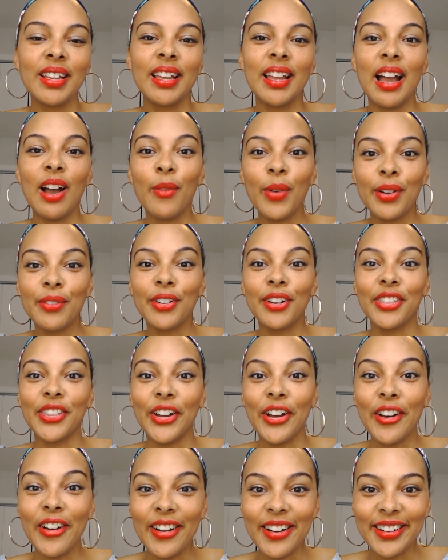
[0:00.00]
However, the
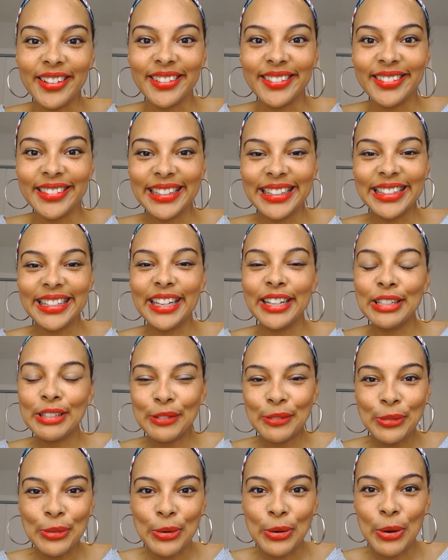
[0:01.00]
heart, they
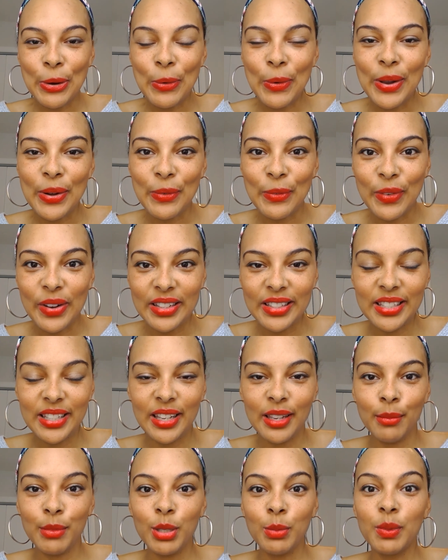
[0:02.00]
don't go and run to
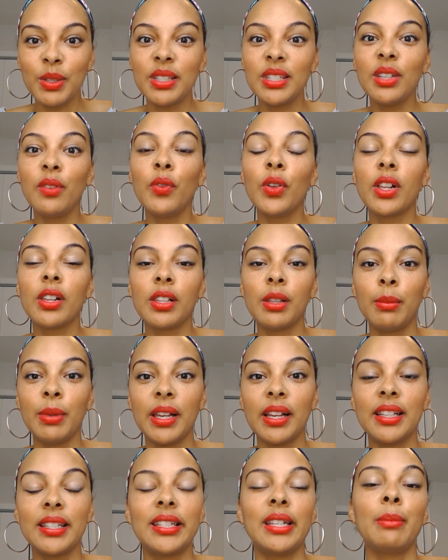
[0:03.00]
him specifically
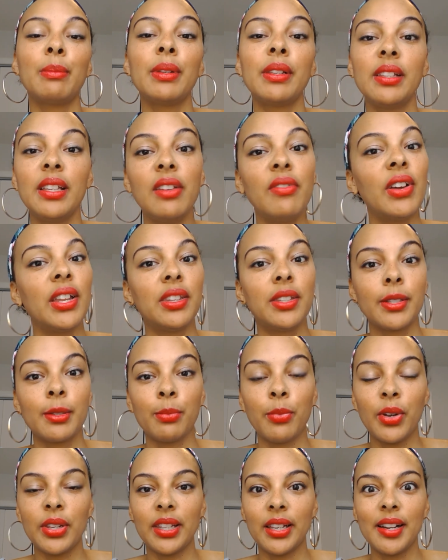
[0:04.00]
because they believe at this
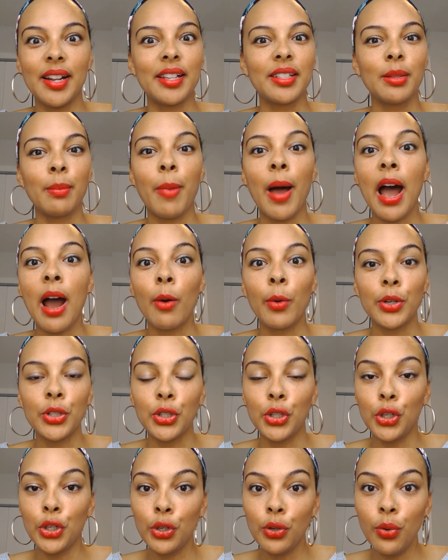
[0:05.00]
point that he has the power
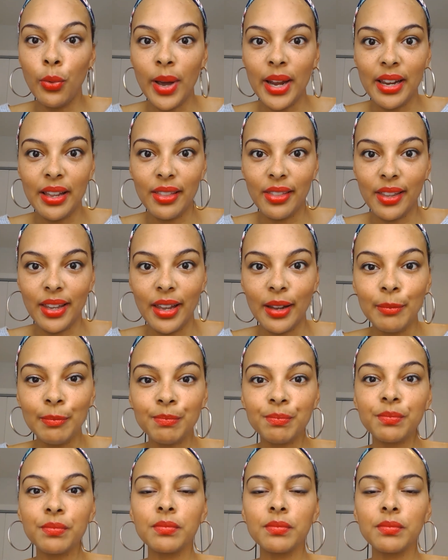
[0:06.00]
to do anything,